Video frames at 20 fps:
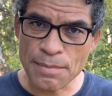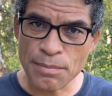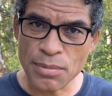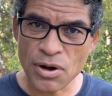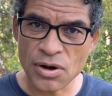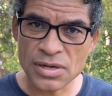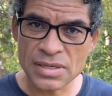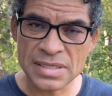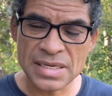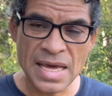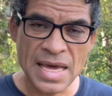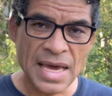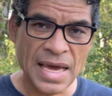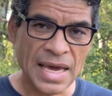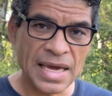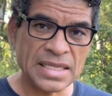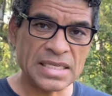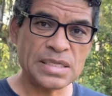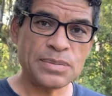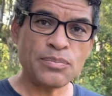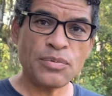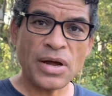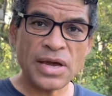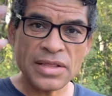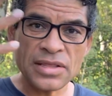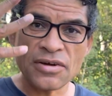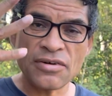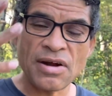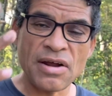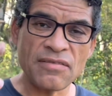past, it sprayed
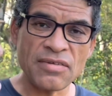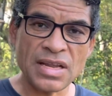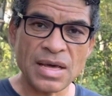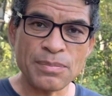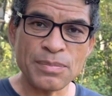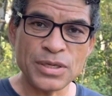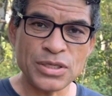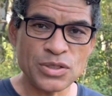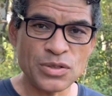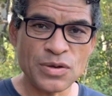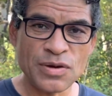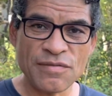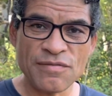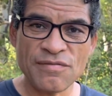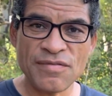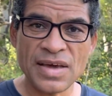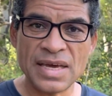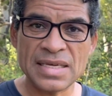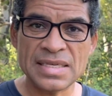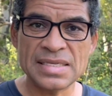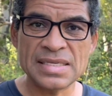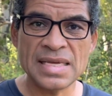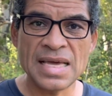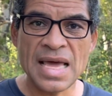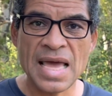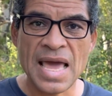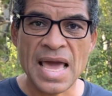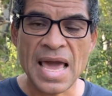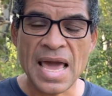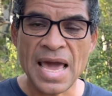the gravel up into her face,
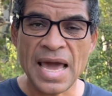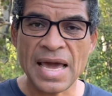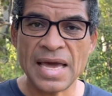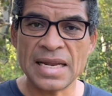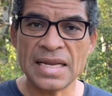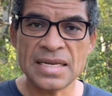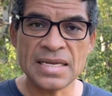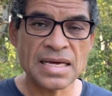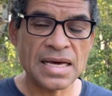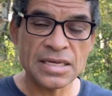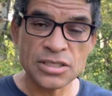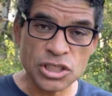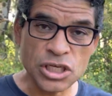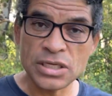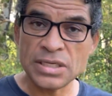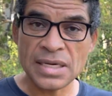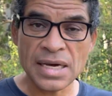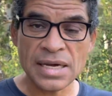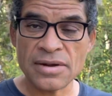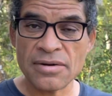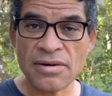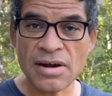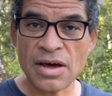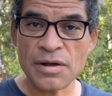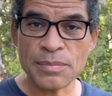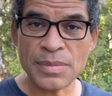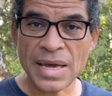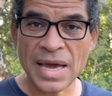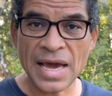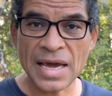and she turned around
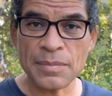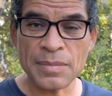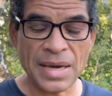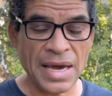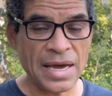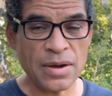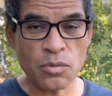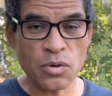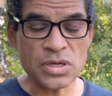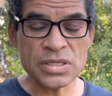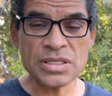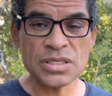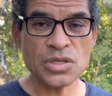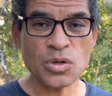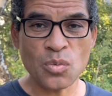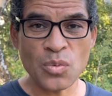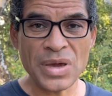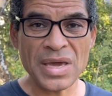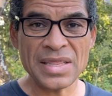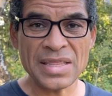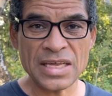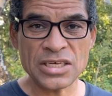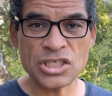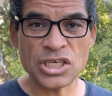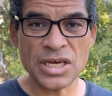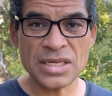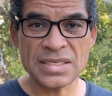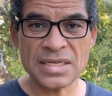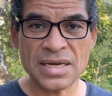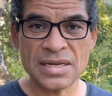behind me. I wasn't aware that she
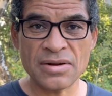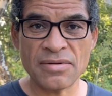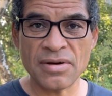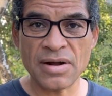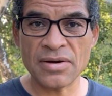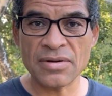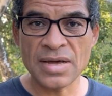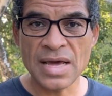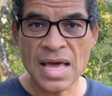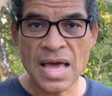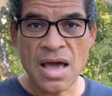had turned around.